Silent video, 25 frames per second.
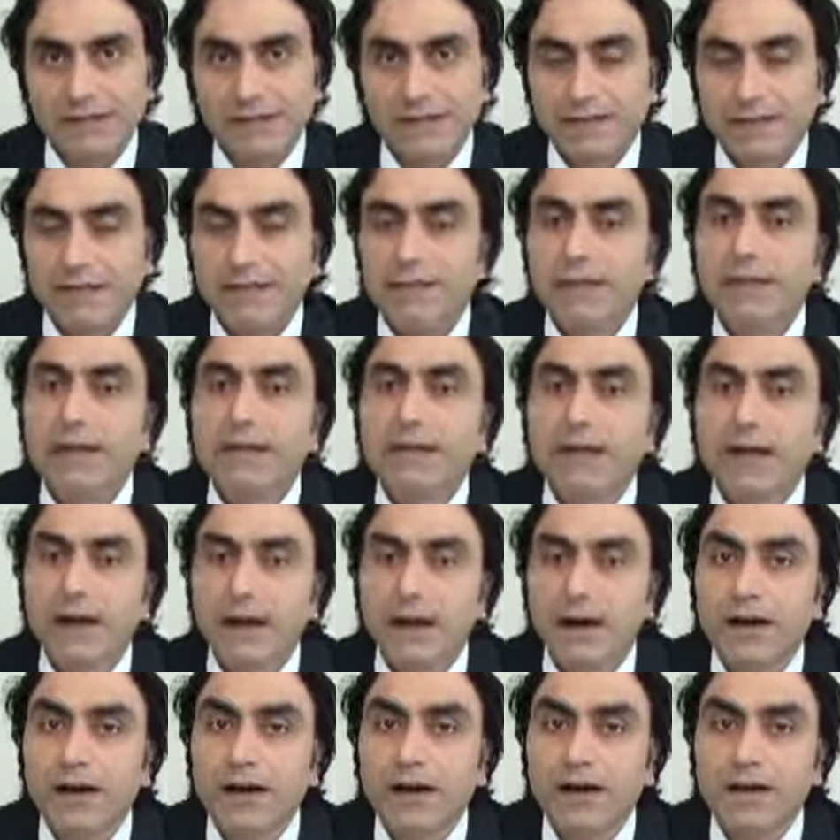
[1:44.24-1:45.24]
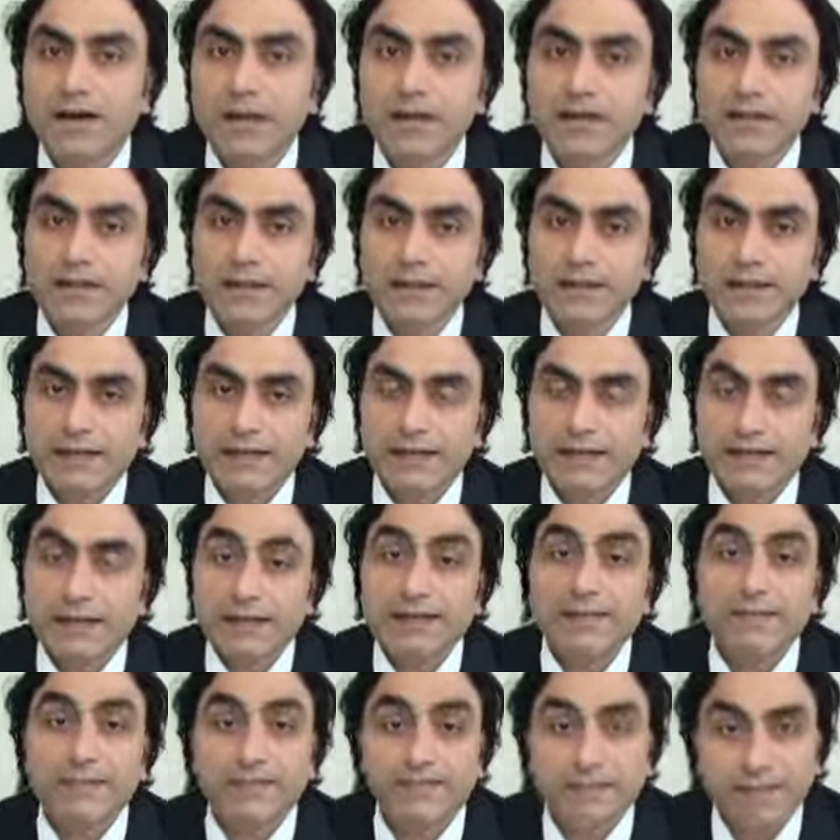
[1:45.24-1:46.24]
They are,
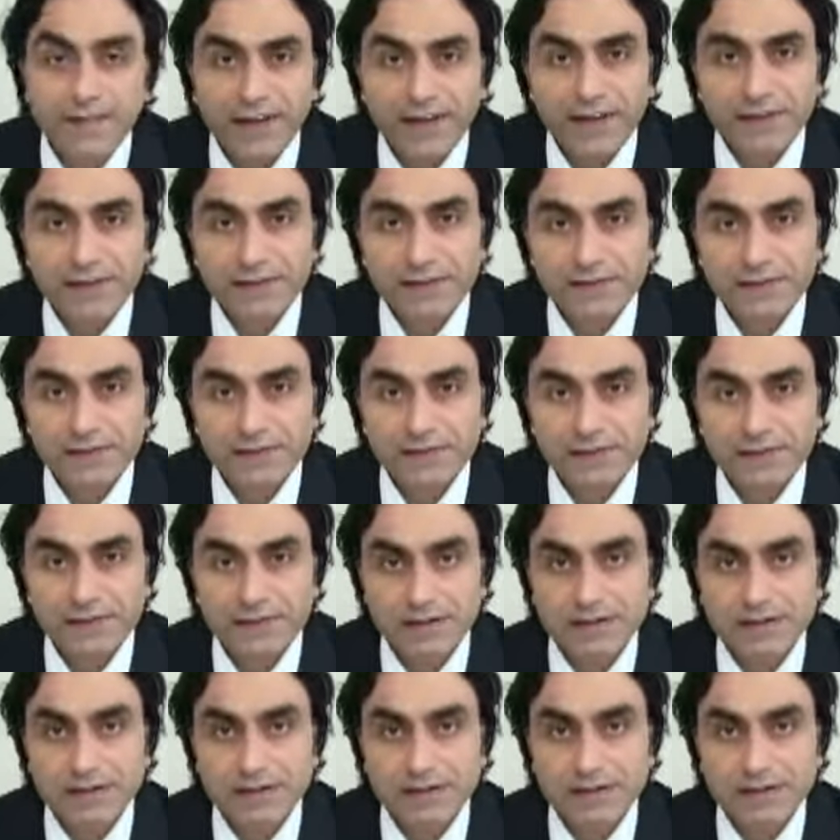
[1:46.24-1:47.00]
in fact,